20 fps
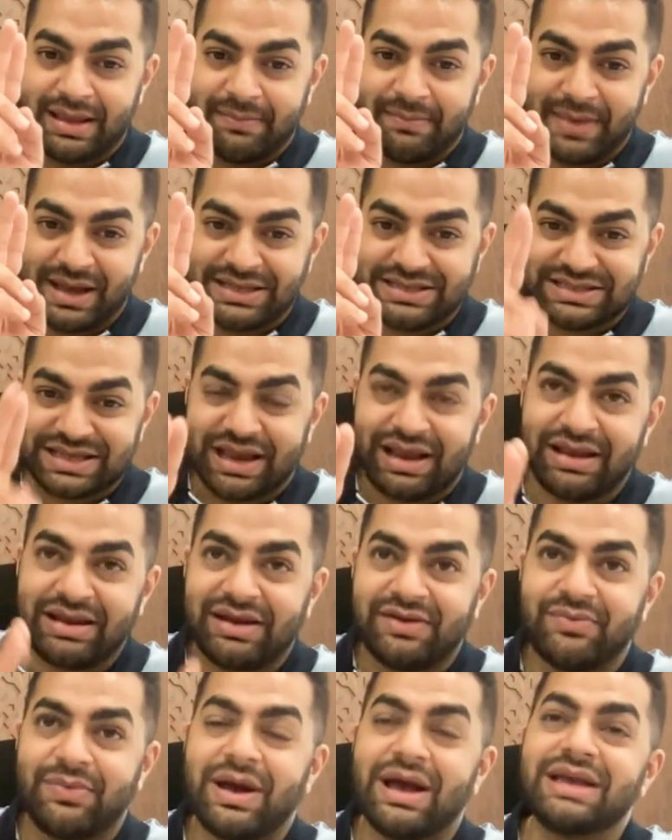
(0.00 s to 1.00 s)
My second
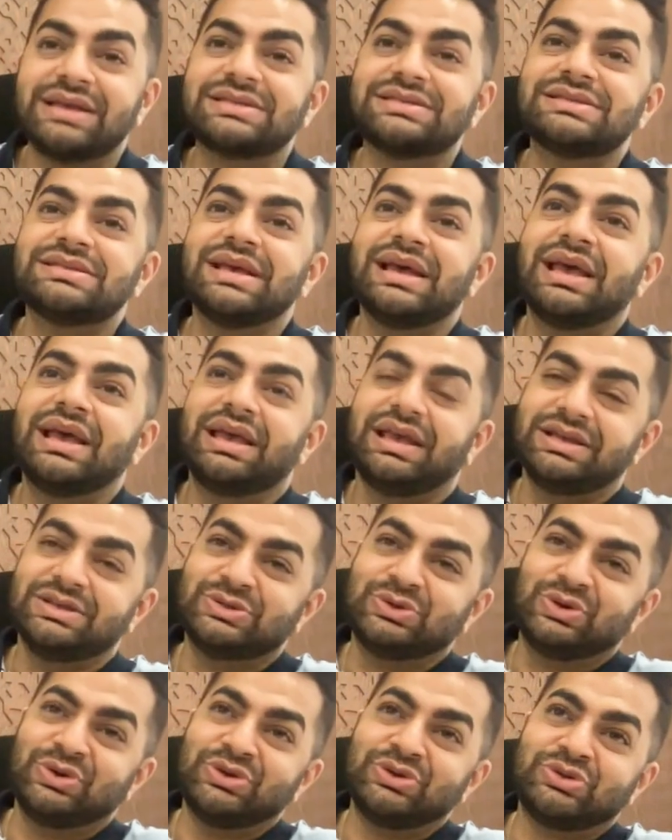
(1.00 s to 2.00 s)
advice is
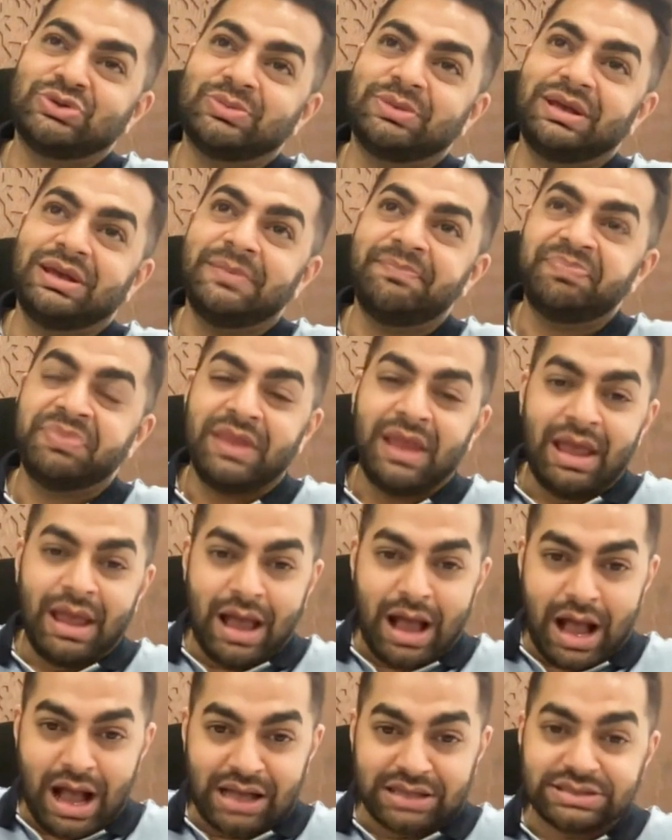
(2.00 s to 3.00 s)
going to be
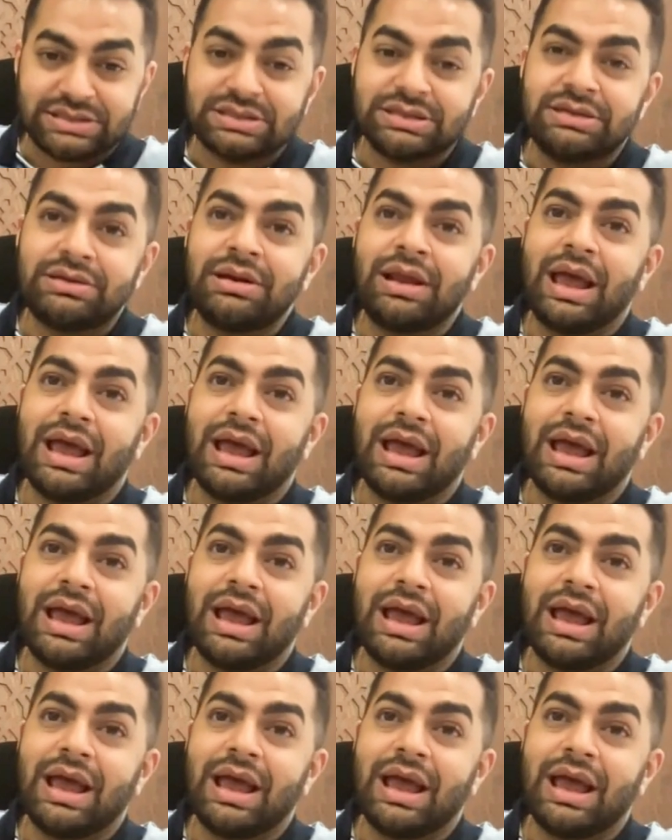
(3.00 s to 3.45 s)
hustle.